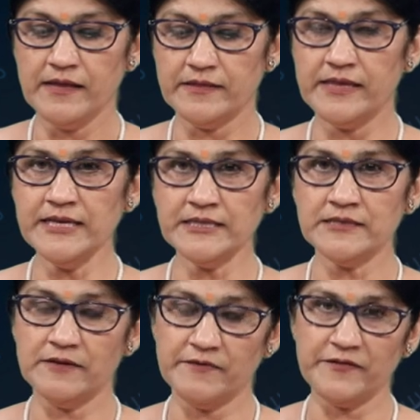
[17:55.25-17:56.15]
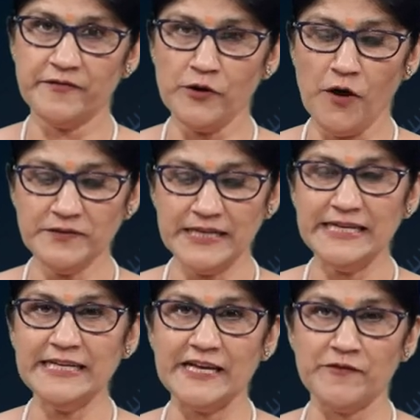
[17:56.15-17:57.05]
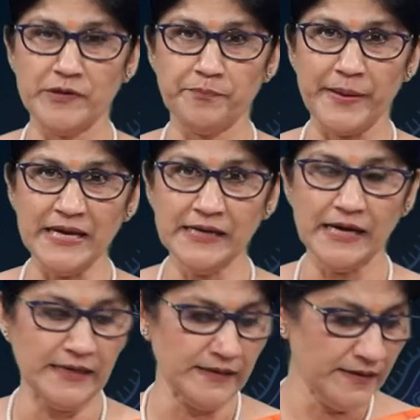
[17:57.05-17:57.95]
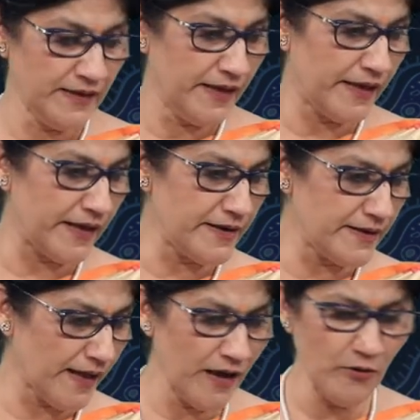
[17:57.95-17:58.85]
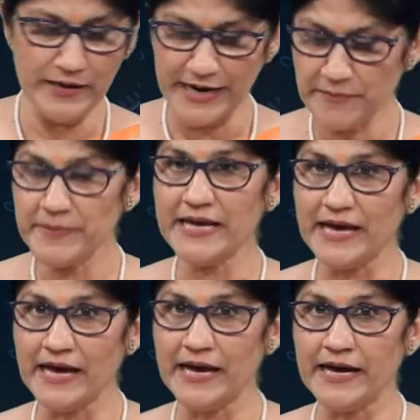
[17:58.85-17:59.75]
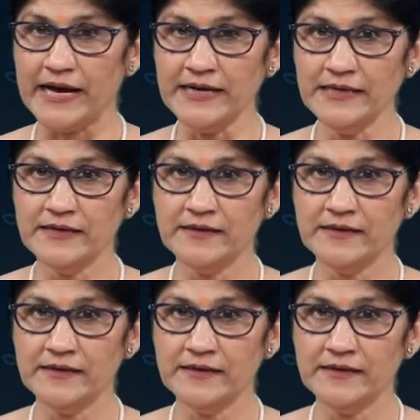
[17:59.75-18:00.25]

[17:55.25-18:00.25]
This with phenolphthalein gave me pink color, and now let me add